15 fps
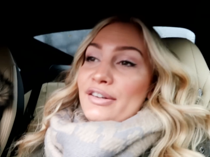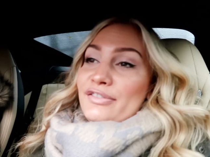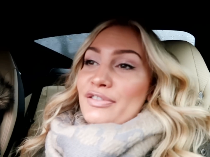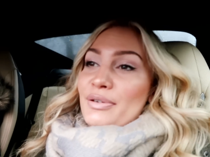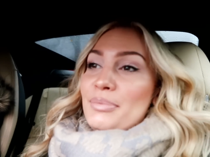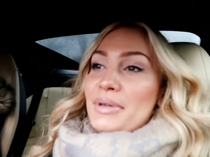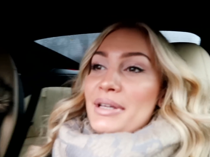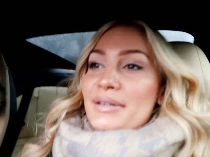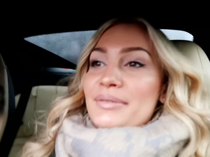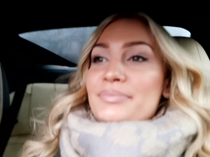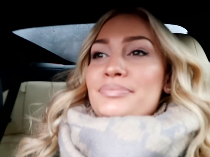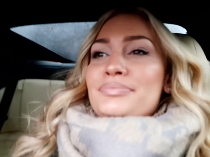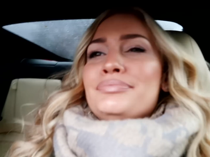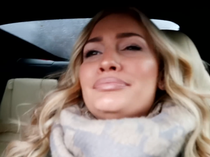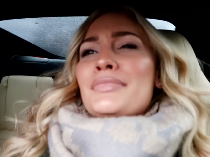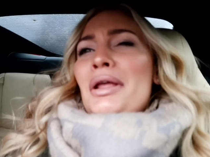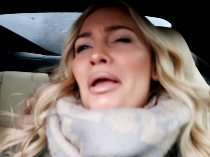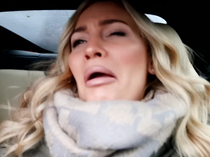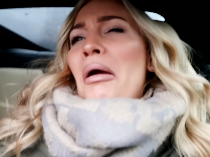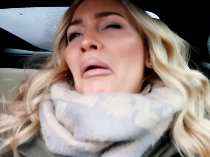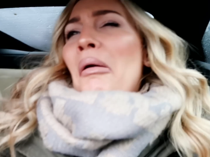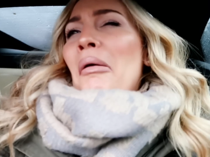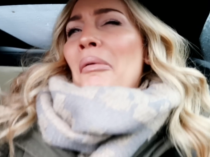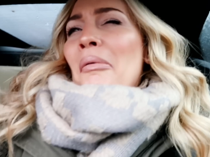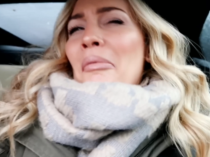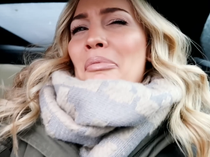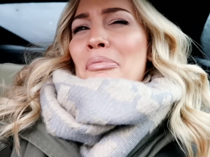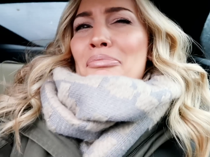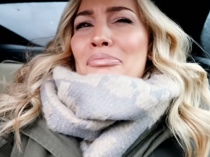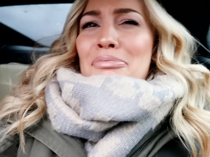and then we get to like
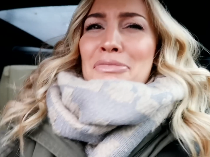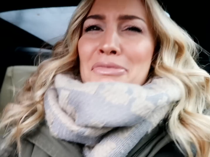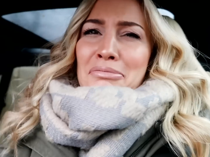go out